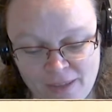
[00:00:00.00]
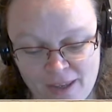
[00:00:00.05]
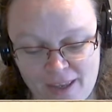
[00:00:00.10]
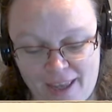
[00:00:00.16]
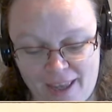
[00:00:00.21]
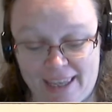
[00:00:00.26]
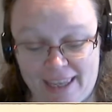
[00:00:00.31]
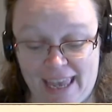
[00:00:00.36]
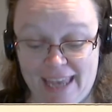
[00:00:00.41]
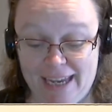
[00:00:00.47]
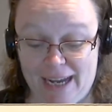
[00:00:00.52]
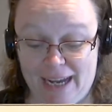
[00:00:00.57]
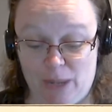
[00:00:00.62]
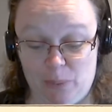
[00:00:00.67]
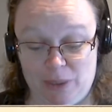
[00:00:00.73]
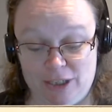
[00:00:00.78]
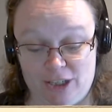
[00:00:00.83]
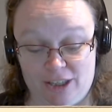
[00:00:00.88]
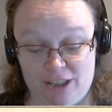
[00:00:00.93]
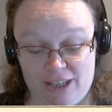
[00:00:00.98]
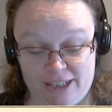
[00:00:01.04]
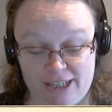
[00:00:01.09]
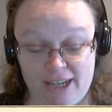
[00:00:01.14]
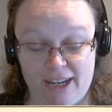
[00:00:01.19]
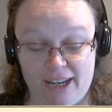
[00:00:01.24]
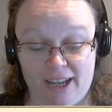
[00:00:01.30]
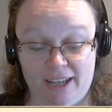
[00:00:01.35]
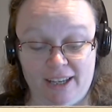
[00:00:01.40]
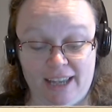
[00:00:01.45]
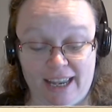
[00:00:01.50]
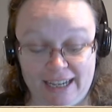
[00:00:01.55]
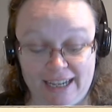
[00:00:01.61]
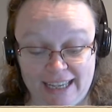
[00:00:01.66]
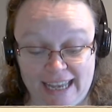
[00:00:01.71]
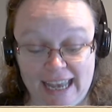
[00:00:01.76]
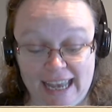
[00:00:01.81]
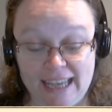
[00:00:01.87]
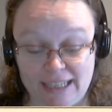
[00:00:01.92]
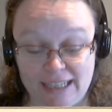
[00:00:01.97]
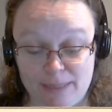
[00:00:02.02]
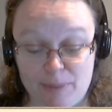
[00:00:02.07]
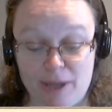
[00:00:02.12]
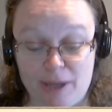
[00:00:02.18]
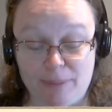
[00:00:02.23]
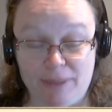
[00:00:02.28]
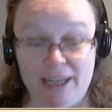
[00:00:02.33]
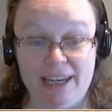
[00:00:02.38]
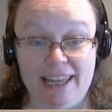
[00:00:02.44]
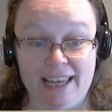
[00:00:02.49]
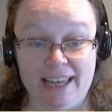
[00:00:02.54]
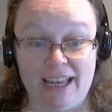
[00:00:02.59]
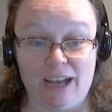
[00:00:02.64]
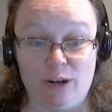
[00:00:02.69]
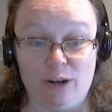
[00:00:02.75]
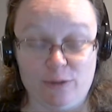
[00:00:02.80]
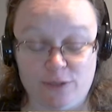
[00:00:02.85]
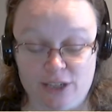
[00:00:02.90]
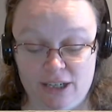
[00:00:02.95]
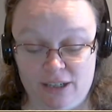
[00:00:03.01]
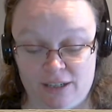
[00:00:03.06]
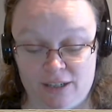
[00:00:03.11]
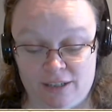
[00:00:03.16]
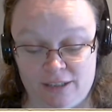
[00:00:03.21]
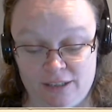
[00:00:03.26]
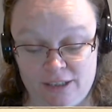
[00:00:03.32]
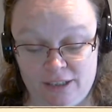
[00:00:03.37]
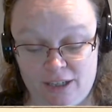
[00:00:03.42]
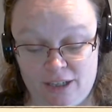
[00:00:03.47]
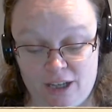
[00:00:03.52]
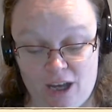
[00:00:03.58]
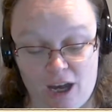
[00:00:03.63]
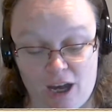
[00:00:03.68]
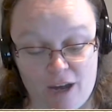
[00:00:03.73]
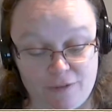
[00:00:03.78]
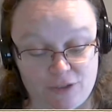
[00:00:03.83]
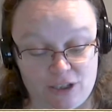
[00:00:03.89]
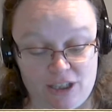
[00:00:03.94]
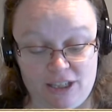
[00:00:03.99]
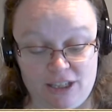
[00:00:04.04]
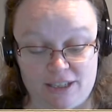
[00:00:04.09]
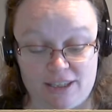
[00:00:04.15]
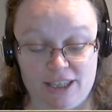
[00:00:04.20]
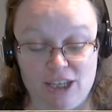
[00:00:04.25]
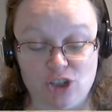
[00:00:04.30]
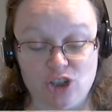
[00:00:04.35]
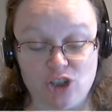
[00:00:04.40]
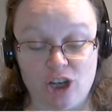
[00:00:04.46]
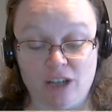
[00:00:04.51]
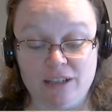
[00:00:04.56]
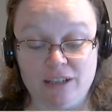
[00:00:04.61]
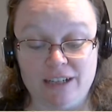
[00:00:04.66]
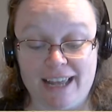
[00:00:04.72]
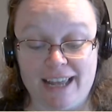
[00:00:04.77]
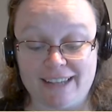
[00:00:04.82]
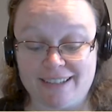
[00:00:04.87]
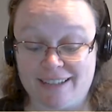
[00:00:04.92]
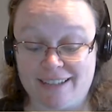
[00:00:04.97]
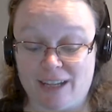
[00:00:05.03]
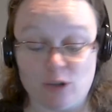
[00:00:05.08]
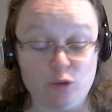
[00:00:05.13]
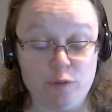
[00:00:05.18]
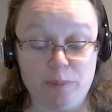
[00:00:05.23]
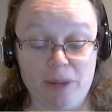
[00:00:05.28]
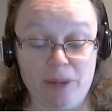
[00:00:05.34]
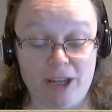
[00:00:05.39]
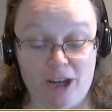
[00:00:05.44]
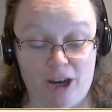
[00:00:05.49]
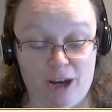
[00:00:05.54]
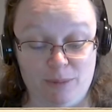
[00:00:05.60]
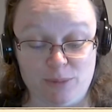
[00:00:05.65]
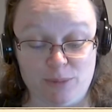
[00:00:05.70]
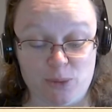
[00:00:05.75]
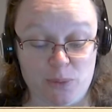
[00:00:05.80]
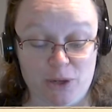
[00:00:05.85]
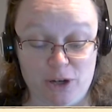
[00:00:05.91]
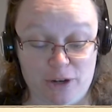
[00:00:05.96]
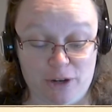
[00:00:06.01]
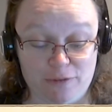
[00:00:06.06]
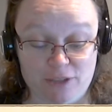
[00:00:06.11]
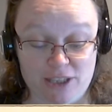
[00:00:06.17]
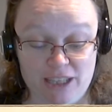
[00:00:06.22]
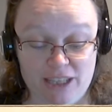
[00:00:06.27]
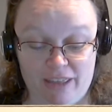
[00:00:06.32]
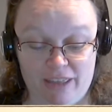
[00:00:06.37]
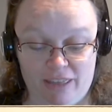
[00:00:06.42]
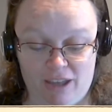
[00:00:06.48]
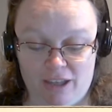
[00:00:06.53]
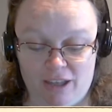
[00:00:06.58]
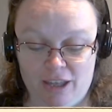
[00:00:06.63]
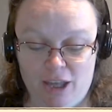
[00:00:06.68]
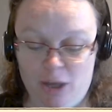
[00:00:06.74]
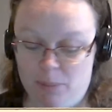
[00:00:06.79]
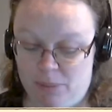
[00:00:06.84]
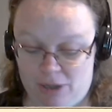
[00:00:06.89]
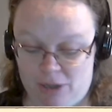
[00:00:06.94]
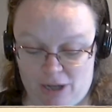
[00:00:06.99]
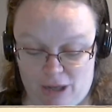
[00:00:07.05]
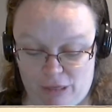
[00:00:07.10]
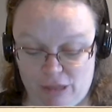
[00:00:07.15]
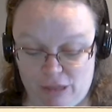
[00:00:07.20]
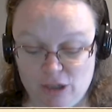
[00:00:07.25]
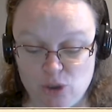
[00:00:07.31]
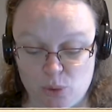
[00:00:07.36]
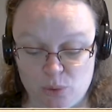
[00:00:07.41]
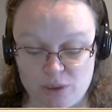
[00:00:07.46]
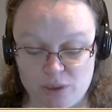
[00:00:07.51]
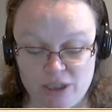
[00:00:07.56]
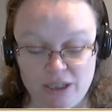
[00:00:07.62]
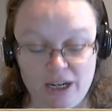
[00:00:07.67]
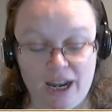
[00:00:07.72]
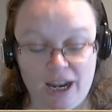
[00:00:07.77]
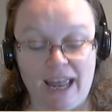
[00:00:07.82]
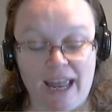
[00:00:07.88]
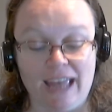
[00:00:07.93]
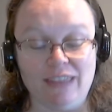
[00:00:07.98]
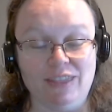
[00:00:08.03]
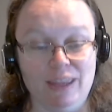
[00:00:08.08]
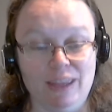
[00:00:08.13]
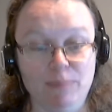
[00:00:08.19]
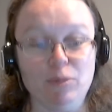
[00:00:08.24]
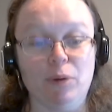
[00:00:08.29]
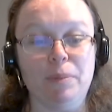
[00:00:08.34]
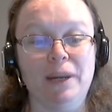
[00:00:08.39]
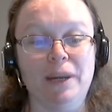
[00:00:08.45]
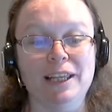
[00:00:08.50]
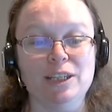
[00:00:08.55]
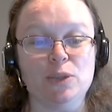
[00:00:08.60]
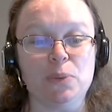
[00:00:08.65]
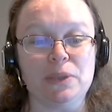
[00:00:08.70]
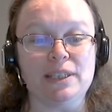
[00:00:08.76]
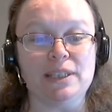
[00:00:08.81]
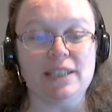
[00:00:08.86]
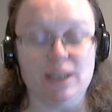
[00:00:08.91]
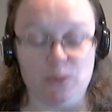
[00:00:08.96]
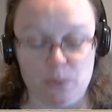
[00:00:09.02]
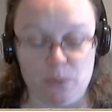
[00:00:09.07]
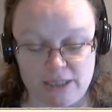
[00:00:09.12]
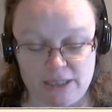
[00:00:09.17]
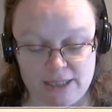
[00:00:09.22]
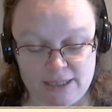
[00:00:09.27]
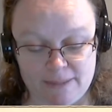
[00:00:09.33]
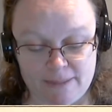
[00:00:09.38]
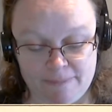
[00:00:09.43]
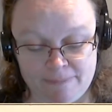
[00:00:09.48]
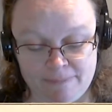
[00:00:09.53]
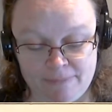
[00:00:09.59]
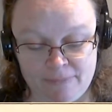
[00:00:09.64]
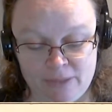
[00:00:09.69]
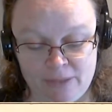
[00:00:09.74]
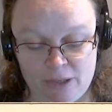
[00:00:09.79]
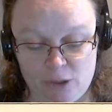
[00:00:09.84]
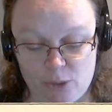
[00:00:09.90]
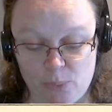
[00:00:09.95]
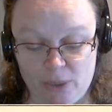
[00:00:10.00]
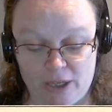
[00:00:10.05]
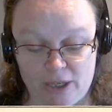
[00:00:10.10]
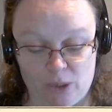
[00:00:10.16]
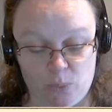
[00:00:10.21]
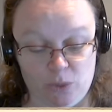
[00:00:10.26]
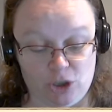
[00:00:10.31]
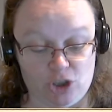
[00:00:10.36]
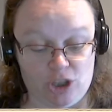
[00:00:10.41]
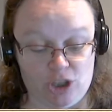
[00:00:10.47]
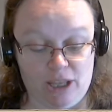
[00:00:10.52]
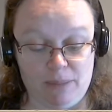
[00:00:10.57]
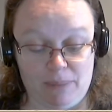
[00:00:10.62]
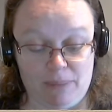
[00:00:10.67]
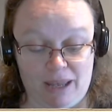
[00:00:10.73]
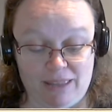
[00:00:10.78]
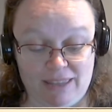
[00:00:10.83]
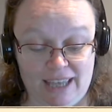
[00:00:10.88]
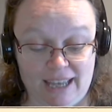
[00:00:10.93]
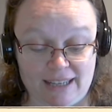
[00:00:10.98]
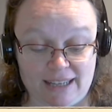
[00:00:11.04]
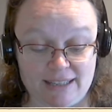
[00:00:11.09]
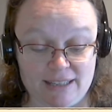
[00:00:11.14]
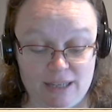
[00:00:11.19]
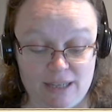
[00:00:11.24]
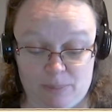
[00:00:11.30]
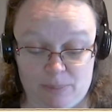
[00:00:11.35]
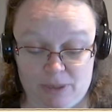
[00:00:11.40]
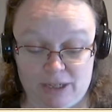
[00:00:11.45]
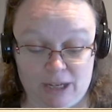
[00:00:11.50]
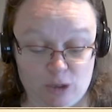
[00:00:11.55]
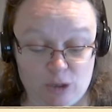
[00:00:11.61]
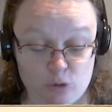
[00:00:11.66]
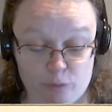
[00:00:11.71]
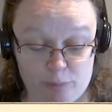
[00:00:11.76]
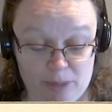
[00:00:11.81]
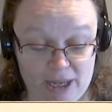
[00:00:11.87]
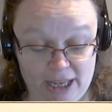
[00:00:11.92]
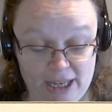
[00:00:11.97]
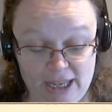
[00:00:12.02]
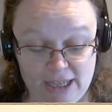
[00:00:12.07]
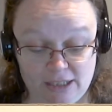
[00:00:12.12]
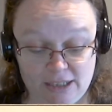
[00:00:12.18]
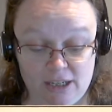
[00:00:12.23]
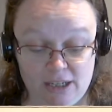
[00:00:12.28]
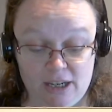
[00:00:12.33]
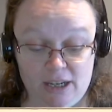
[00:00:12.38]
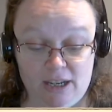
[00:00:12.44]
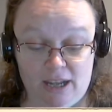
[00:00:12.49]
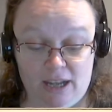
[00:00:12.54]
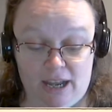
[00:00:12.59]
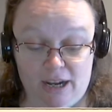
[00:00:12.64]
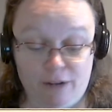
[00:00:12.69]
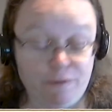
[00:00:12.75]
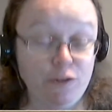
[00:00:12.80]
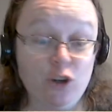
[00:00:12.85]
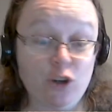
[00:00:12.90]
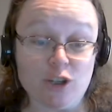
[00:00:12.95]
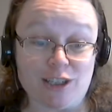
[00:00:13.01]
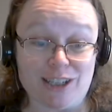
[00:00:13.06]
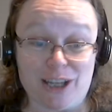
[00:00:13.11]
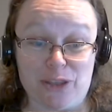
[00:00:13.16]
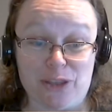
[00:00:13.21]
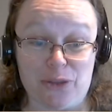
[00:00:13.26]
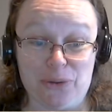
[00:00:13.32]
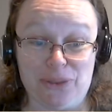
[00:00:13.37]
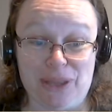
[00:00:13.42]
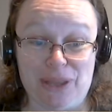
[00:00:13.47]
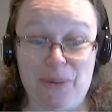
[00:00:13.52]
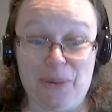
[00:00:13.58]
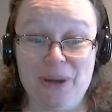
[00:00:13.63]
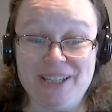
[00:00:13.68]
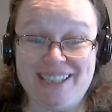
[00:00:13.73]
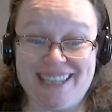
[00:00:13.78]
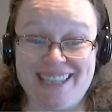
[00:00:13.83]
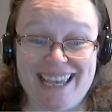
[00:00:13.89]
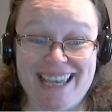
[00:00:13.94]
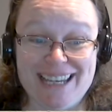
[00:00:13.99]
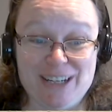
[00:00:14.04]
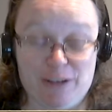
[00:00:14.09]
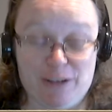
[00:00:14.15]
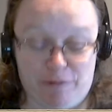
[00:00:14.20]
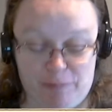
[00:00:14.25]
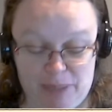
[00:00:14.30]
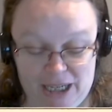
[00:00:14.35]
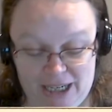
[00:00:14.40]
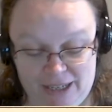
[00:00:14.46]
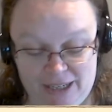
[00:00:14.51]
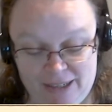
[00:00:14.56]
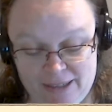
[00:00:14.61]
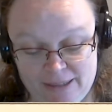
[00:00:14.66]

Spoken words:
Again I went to the tinner, and again he made me a leg out of tin. After this the enchanted axe cut off my arms one after the other, but nothing daunted, I had them replaced with tin ones. The Wicked Witch then made the axe slip and cut off my head, and at first I thought that was the end of me.